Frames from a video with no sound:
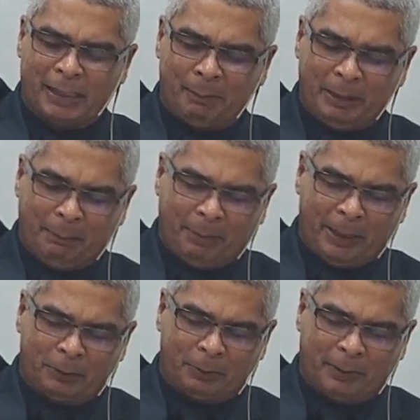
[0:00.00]
Lord,
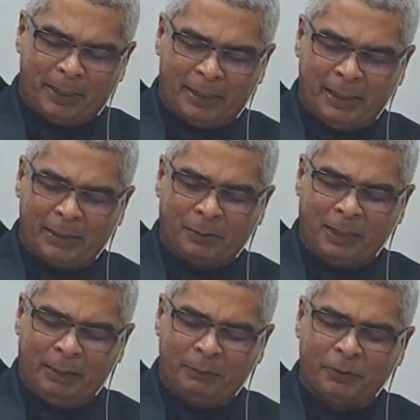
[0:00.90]
give us a week
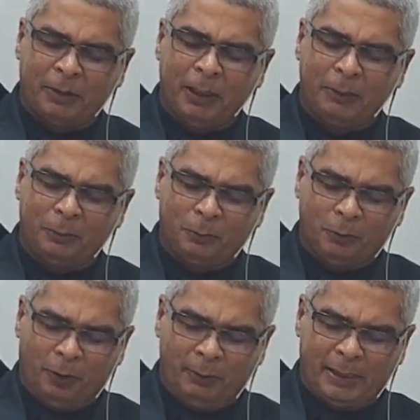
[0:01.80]
of peace in your
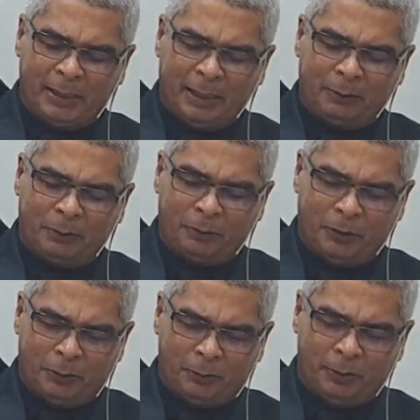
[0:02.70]
presence. We pray in the
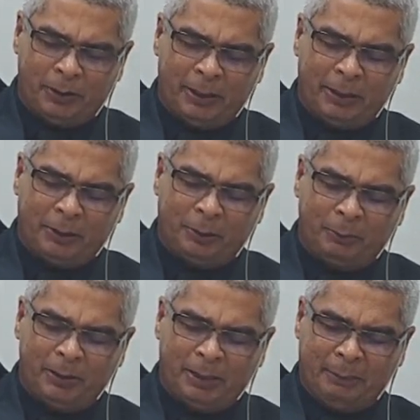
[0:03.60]
holy name of Jesus.
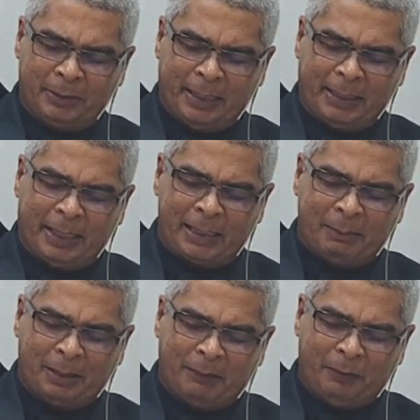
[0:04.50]
You know what I mean? Say
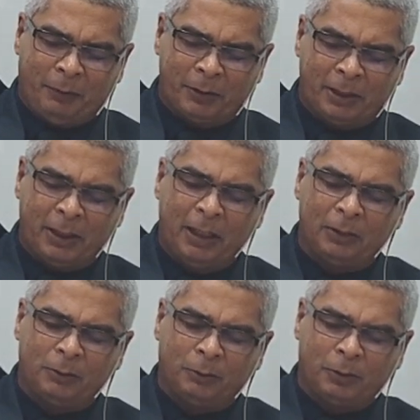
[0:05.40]
the wonderful grace
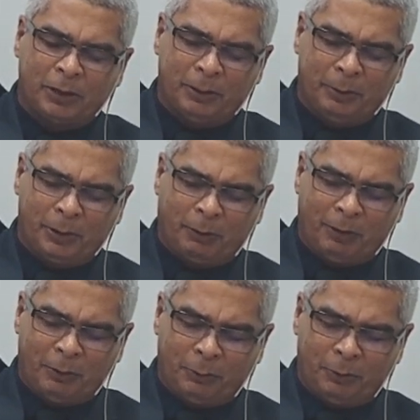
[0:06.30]
of, of our
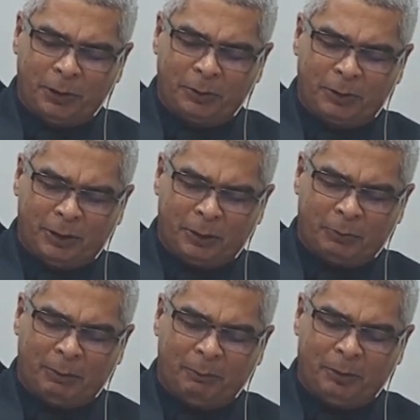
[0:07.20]
Lord and Savior Jesus
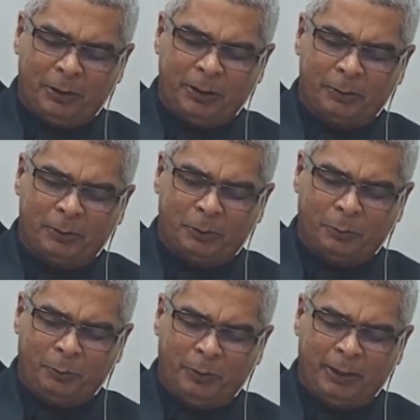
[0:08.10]
Christ, the love of
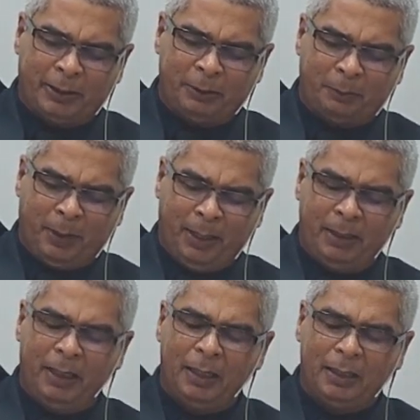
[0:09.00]
God, your good and
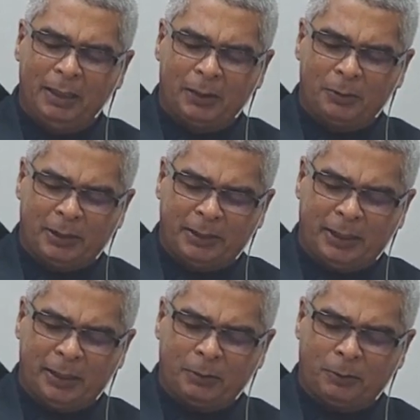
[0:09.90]
eternal Father,
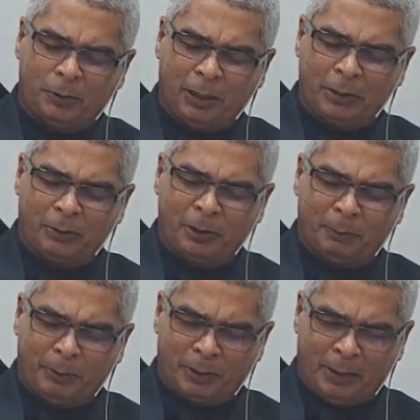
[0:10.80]
and the sweet and
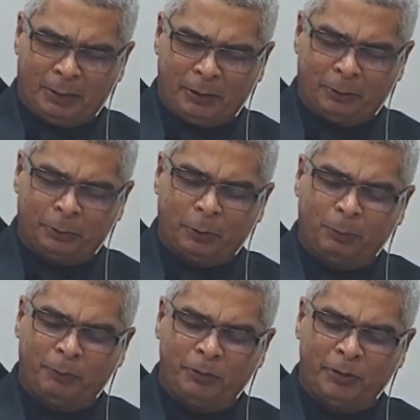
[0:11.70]
tender consolation of the Holy
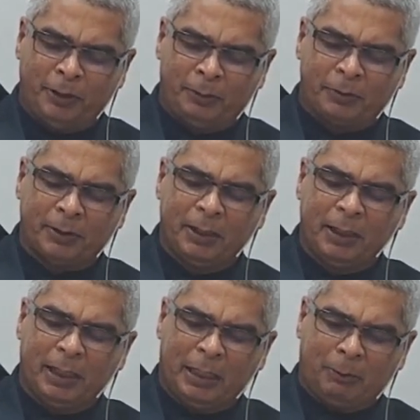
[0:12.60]
Spirit will be the
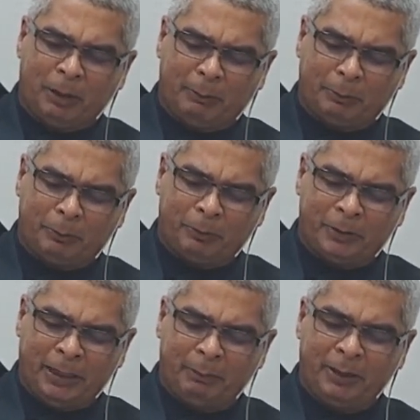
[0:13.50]
people of God, now
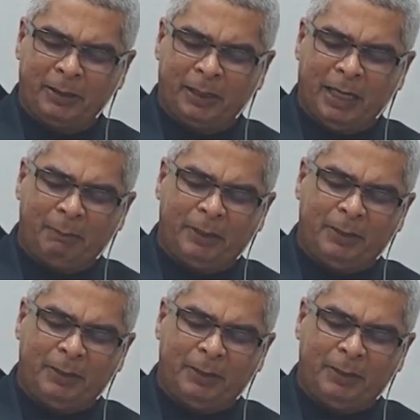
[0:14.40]
and forevermore.